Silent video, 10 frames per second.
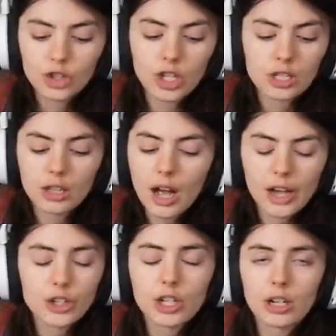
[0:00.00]
Just
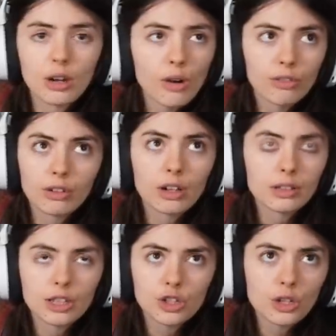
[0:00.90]
gosh, overall,
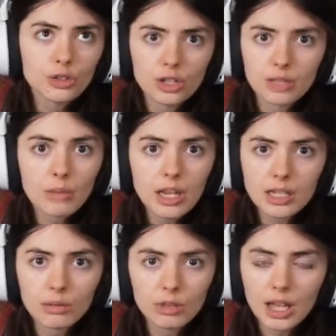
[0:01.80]
the show's just
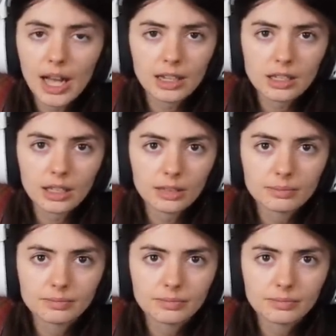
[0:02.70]
amazing with the acting.